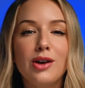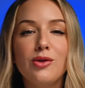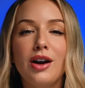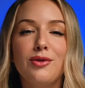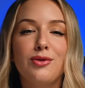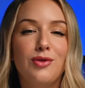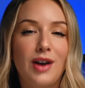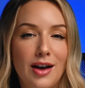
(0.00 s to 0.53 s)

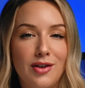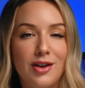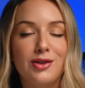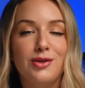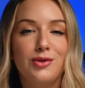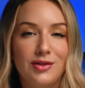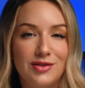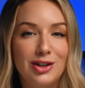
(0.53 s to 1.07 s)
around
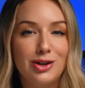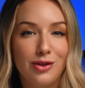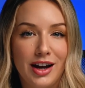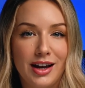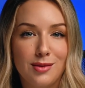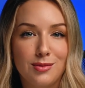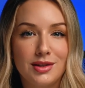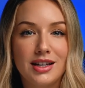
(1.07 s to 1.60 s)
550
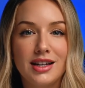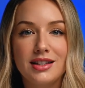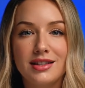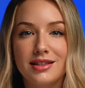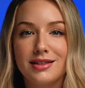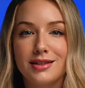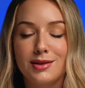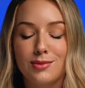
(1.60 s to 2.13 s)
grams, it's
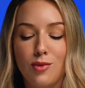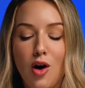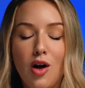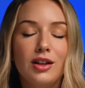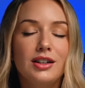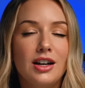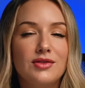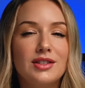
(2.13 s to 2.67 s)

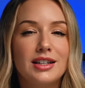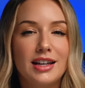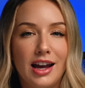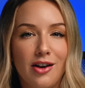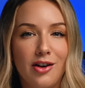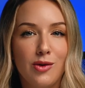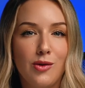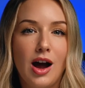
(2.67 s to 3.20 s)
small enough to
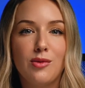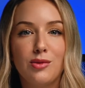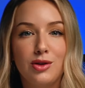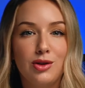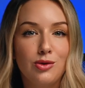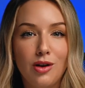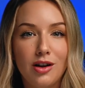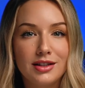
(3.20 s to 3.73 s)
carry around
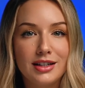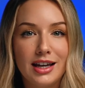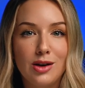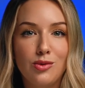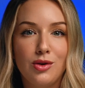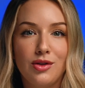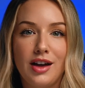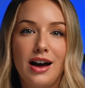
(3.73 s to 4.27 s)
with you all day
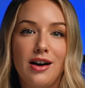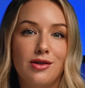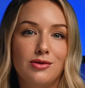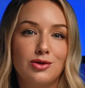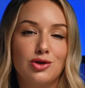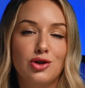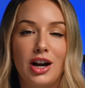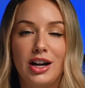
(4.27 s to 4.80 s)
without
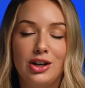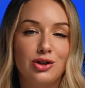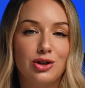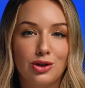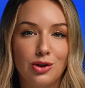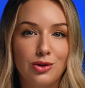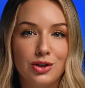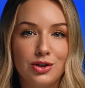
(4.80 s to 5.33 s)
straining your
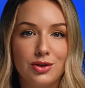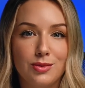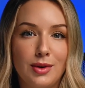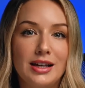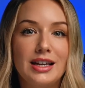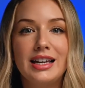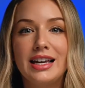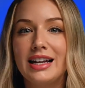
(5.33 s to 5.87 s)
shoulders,
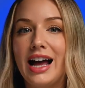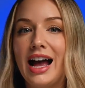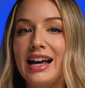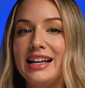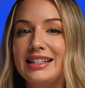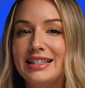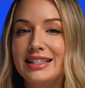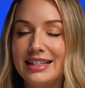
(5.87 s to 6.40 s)
making it
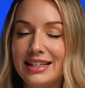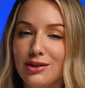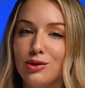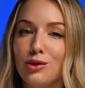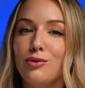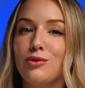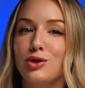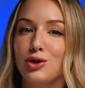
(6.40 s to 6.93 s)

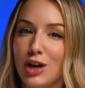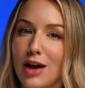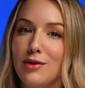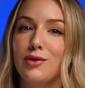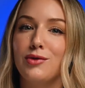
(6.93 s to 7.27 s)
ideal for travel